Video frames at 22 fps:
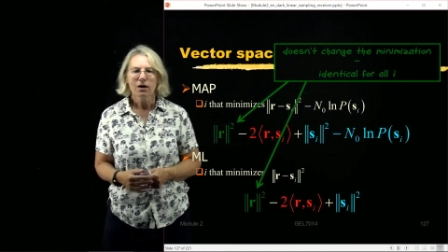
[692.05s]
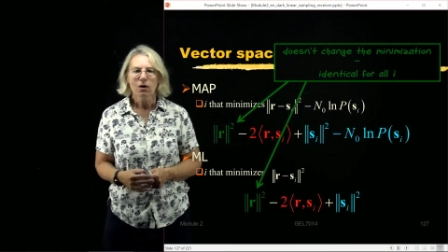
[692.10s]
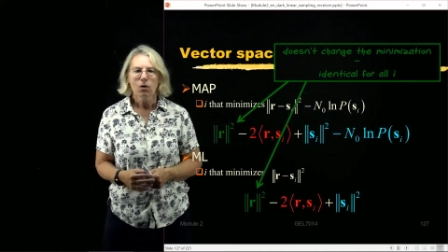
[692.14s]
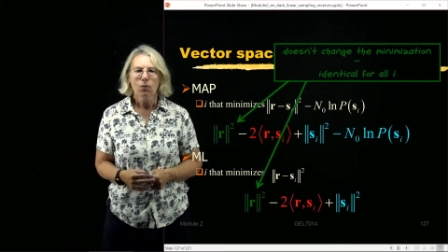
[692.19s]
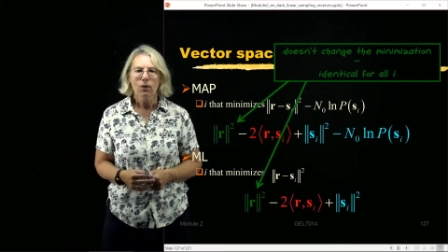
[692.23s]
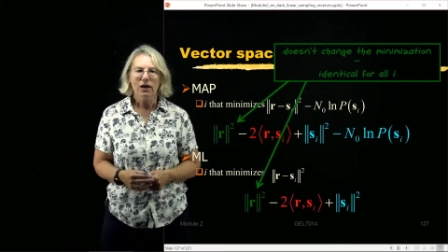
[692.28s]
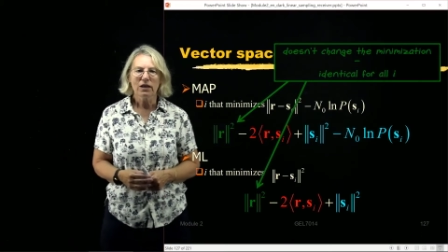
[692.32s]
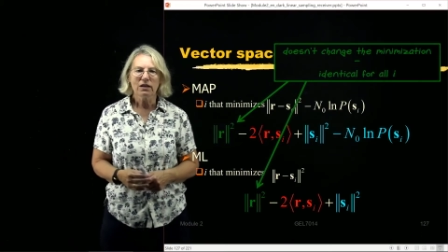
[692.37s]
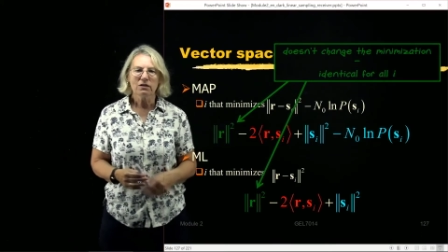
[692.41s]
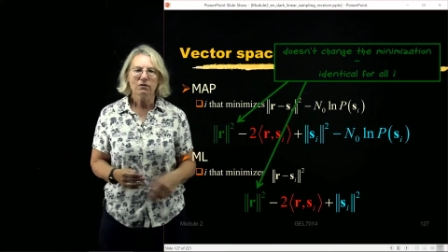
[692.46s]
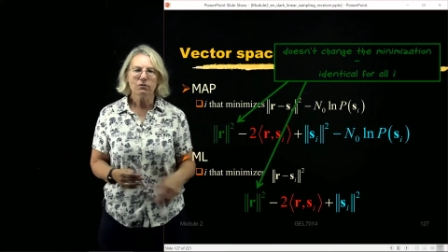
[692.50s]

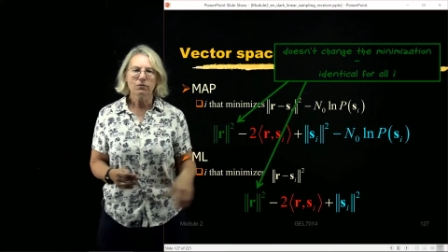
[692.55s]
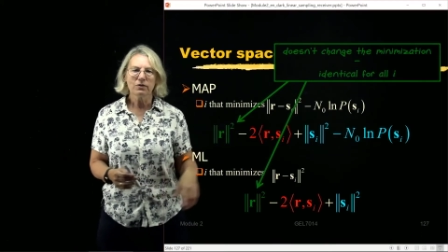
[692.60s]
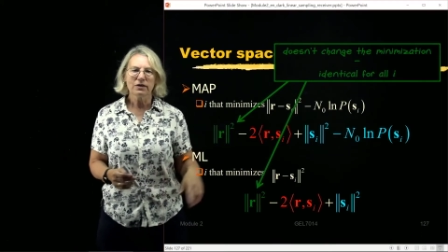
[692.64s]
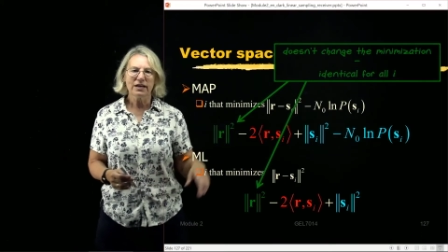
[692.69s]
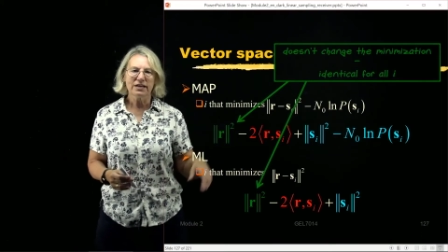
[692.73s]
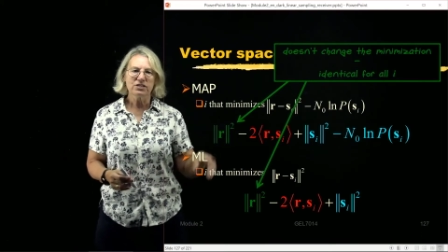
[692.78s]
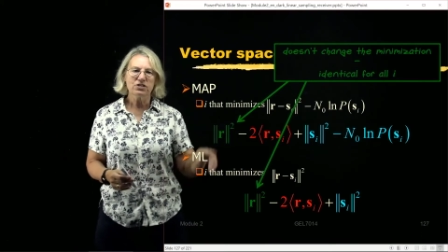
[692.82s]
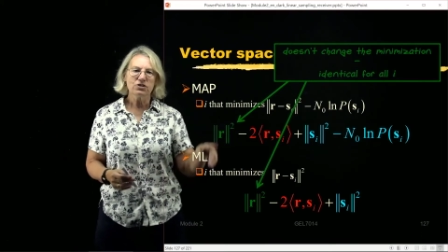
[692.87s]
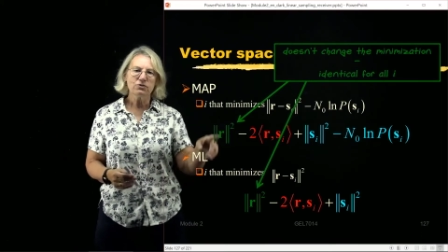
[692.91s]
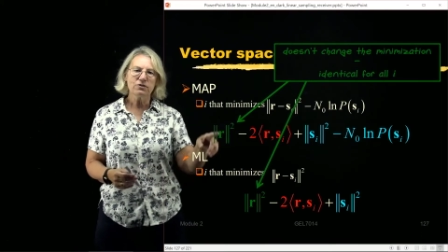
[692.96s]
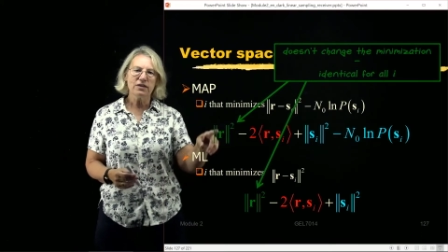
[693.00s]
Well, when
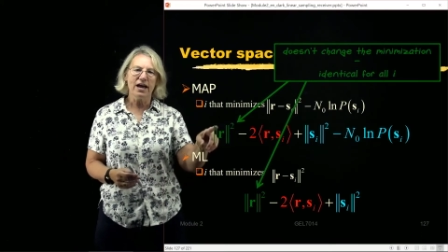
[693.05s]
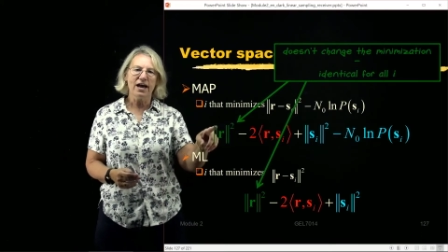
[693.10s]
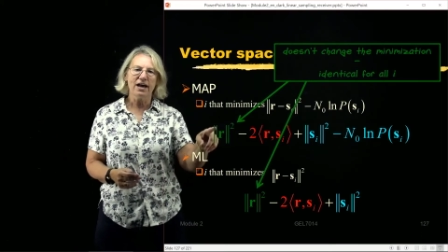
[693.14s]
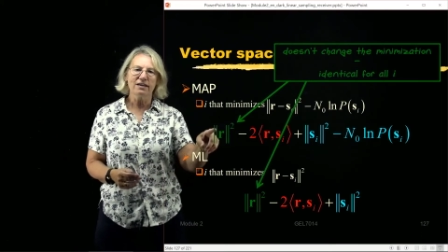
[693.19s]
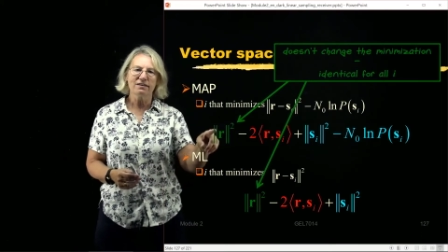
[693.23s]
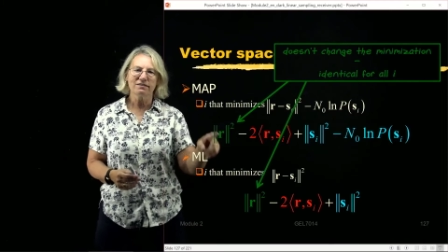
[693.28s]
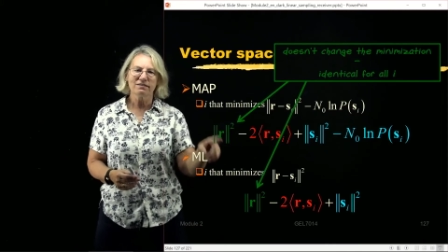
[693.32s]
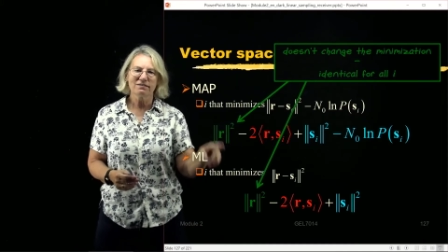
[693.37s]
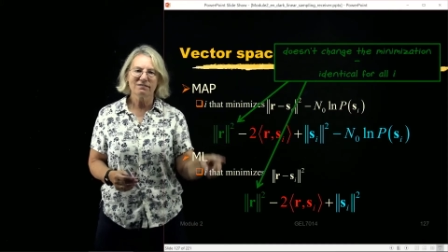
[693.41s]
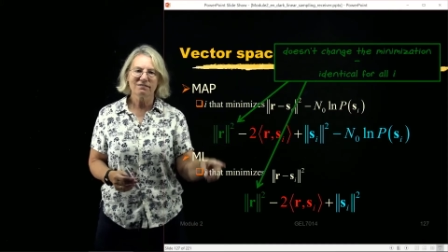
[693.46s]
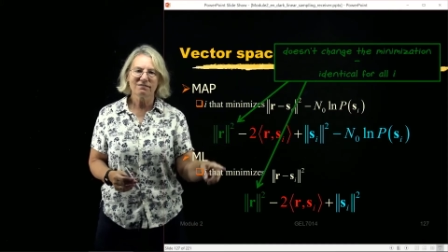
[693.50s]
I do
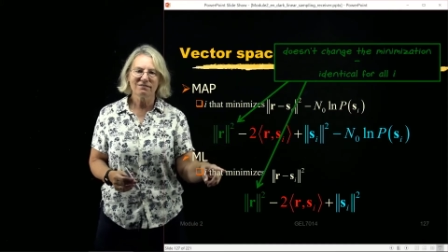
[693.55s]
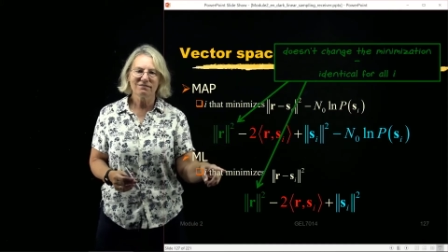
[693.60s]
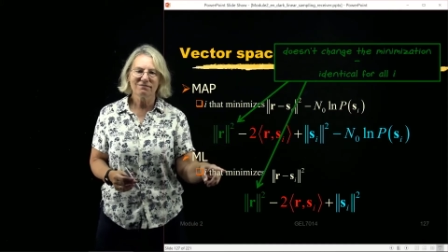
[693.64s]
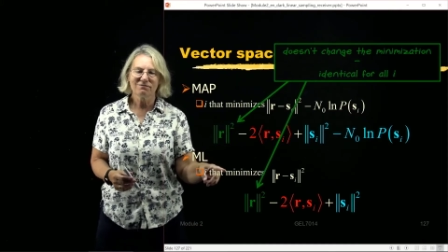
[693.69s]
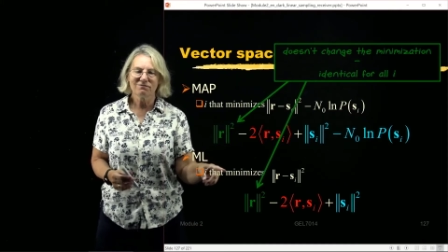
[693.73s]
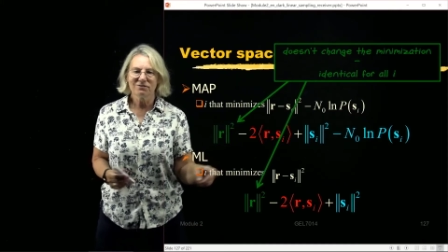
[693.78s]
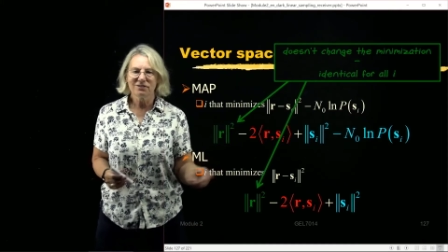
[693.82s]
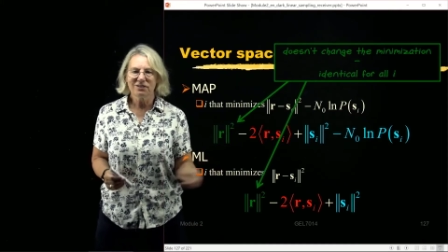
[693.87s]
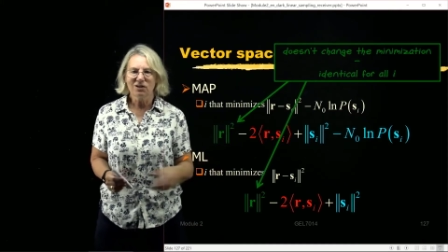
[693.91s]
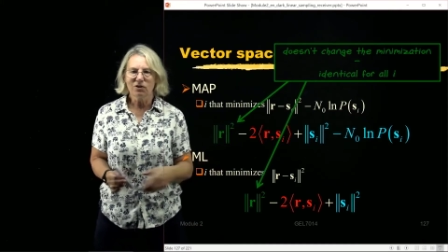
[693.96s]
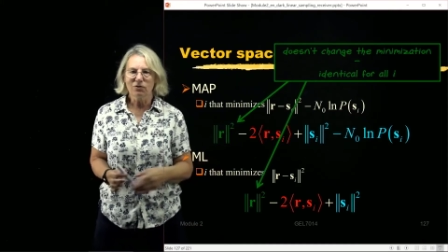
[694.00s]
that,
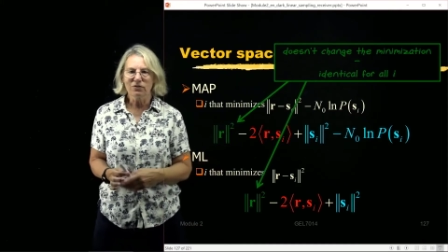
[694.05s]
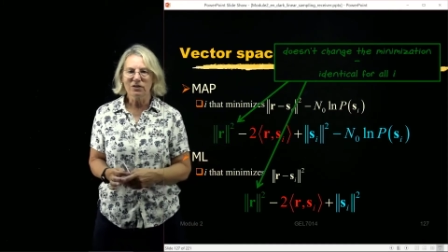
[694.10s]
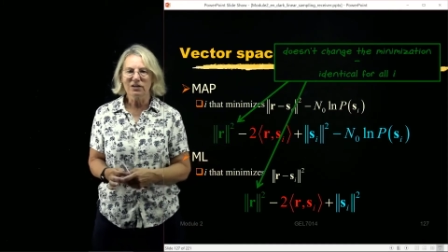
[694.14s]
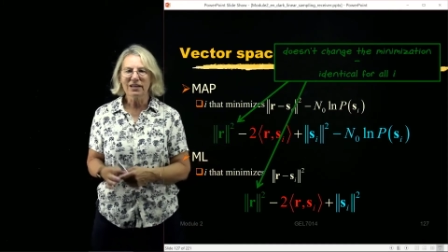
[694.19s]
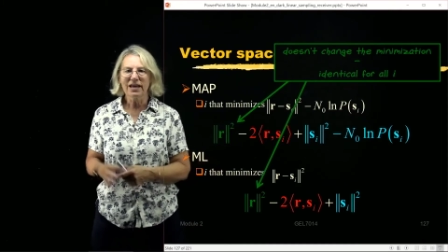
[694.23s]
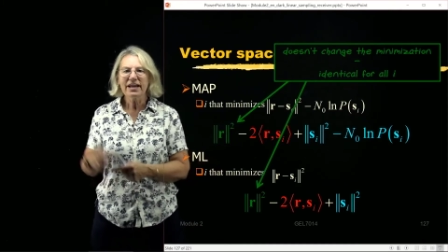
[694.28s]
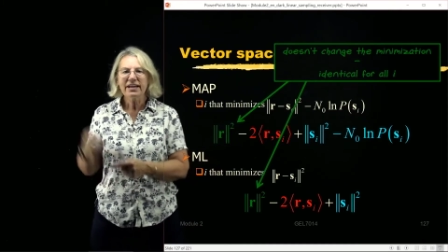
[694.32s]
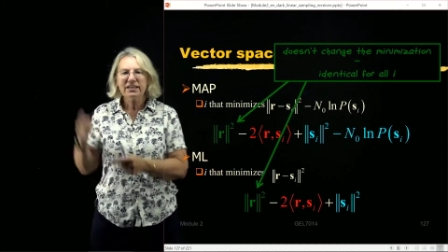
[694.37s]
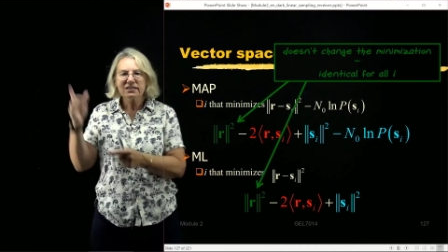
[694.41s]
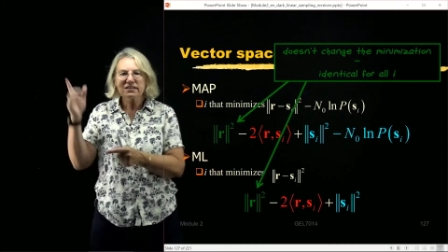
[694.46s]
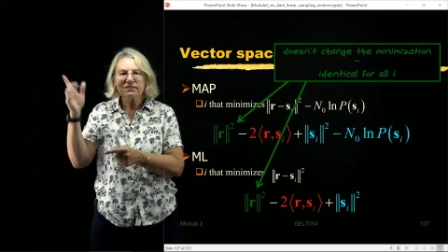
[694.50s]
the
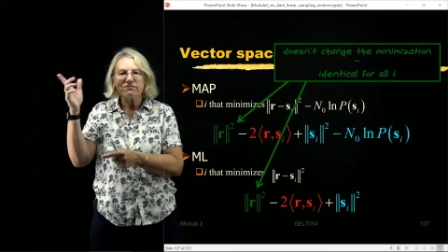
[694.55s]
length